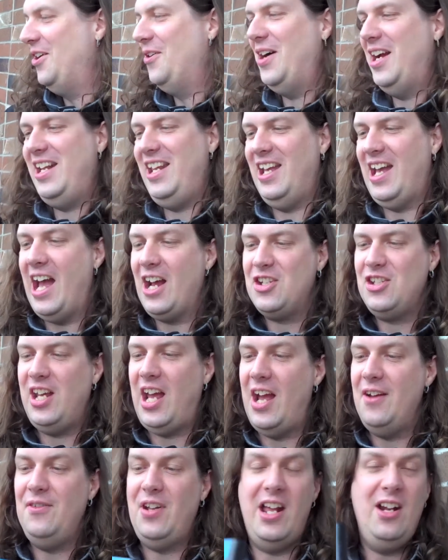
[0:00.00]
no idea. Actually,
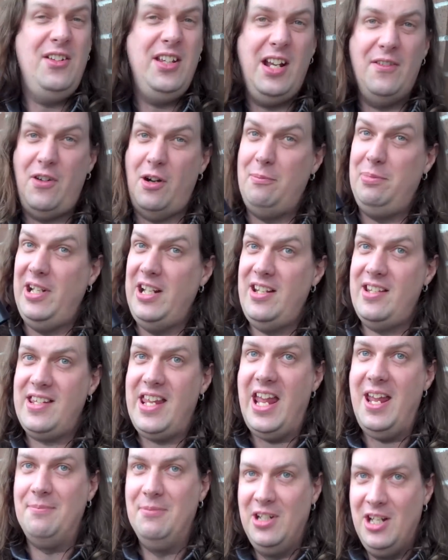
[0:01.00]
I, I, don't think I've ever played this
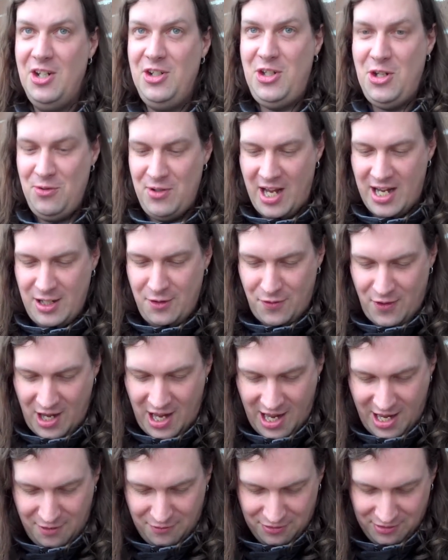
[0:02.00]
game.
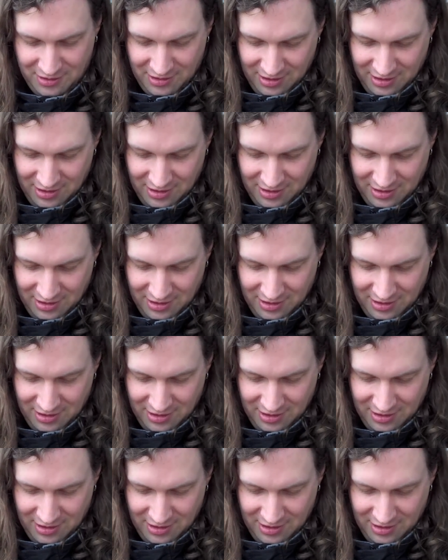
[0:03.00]
2.95.